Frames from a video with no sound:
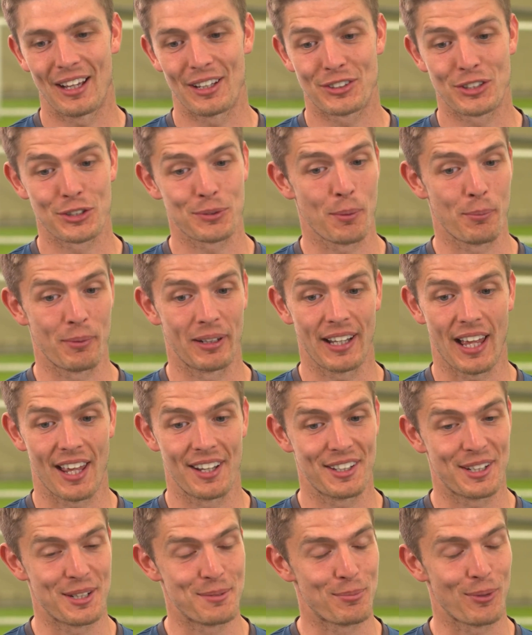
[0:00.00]
Just when we
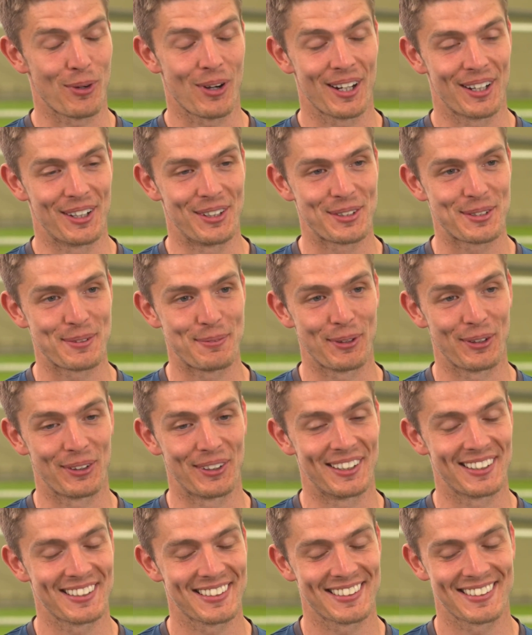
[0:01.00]
landed in Brighton, to be
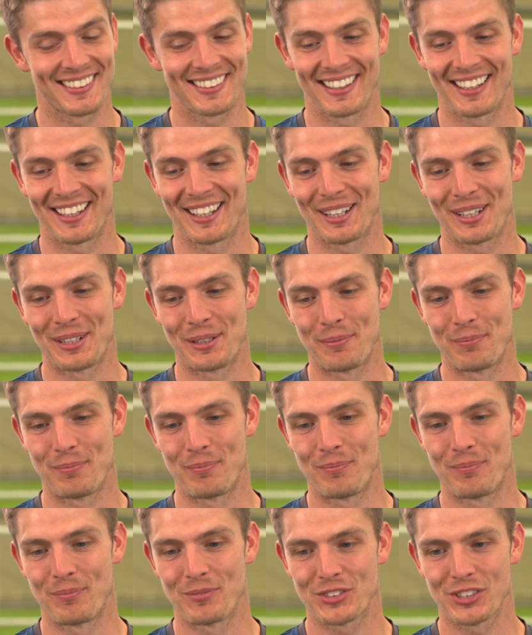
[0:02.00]
honest.
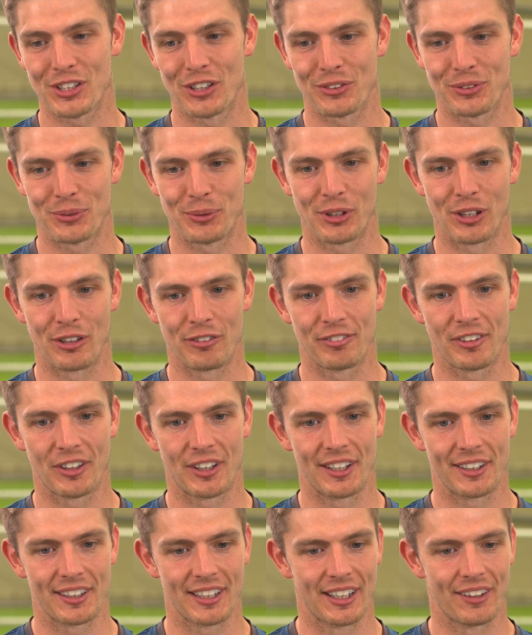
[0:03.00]
So we got a
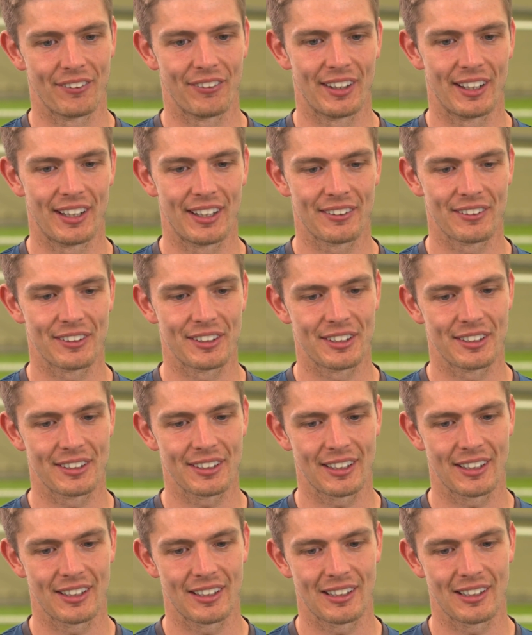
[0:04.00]
flight down there, and
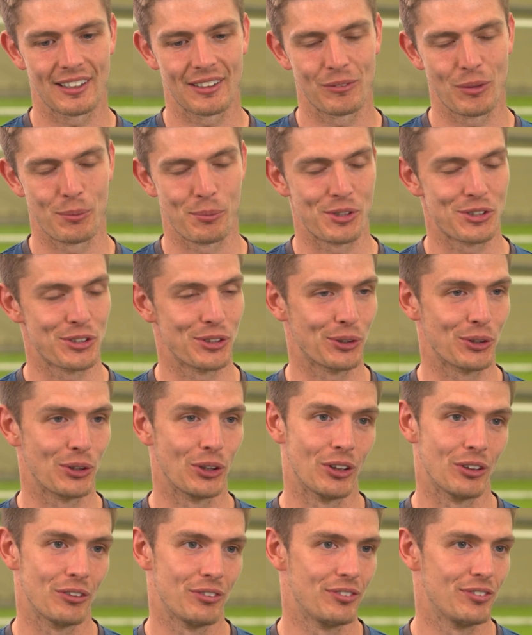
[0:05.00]
when we took
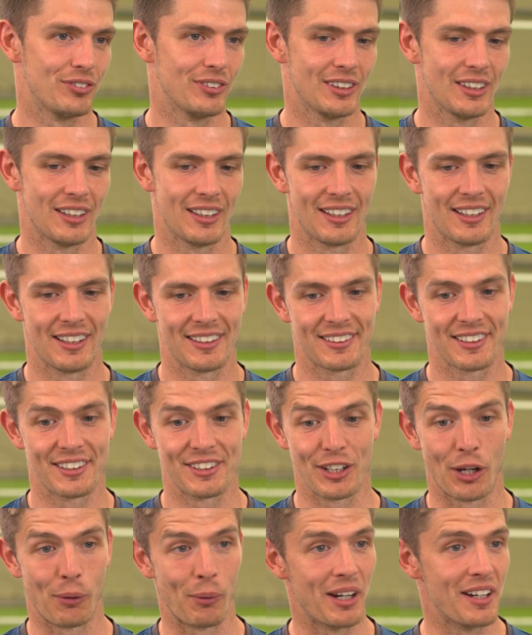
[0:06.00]
off,
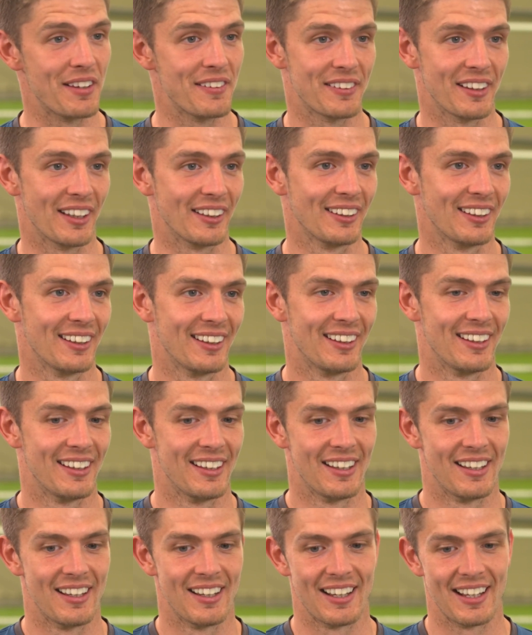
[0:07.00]
didn't know anything.
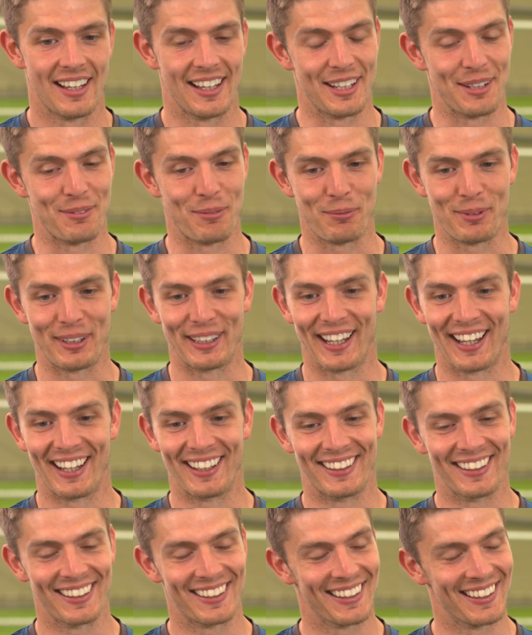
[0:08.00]
And then when we
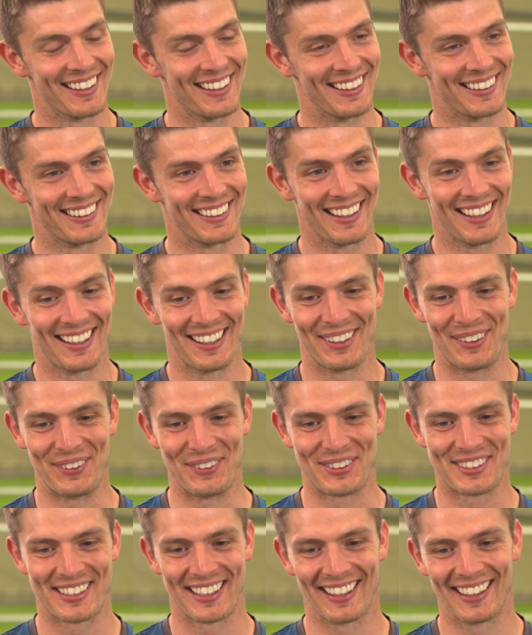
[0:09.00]
landed,
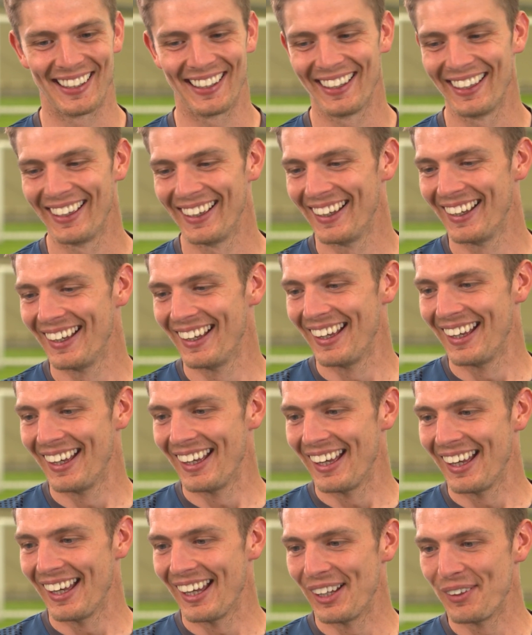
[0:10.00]

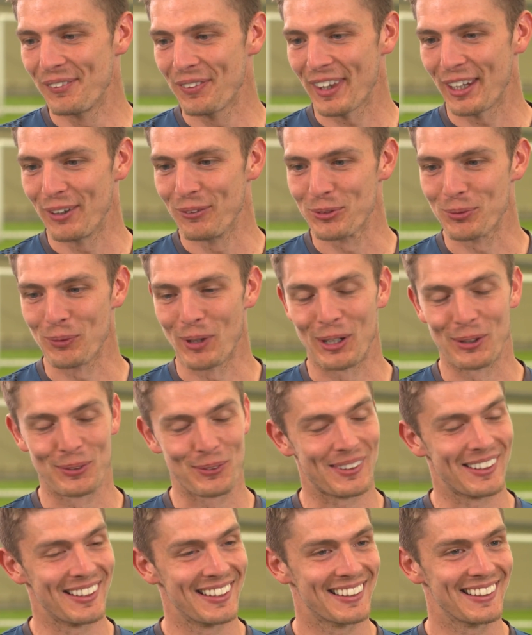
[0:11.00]
it was
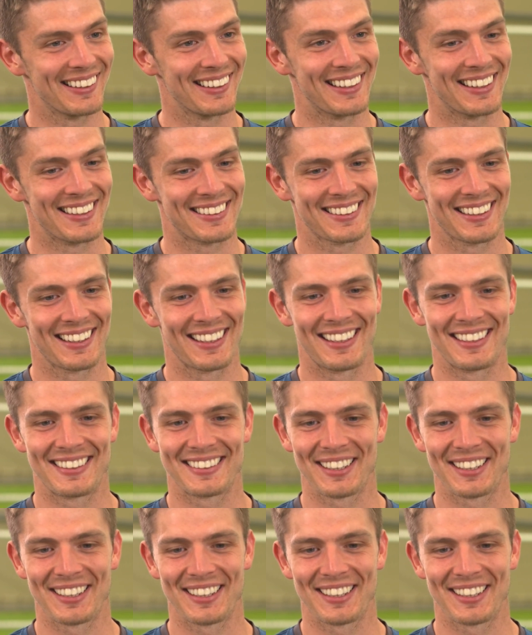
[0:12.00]
worldwide, like you say.